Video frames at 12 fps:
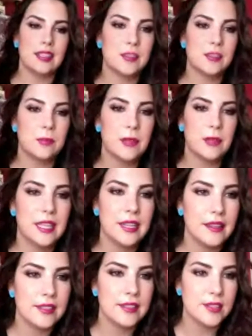I'll
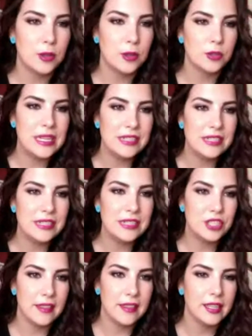explain this whole tweet
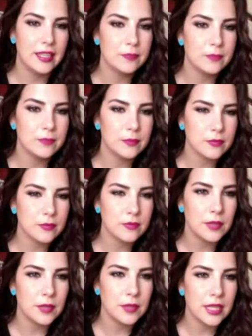chat thing
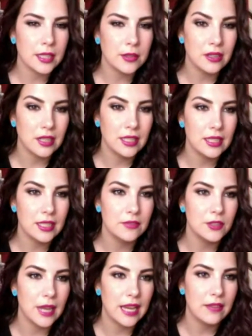that we got going on,
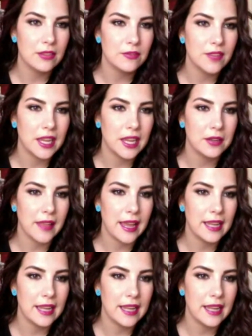if you haven't found
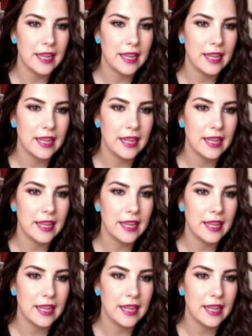that yet.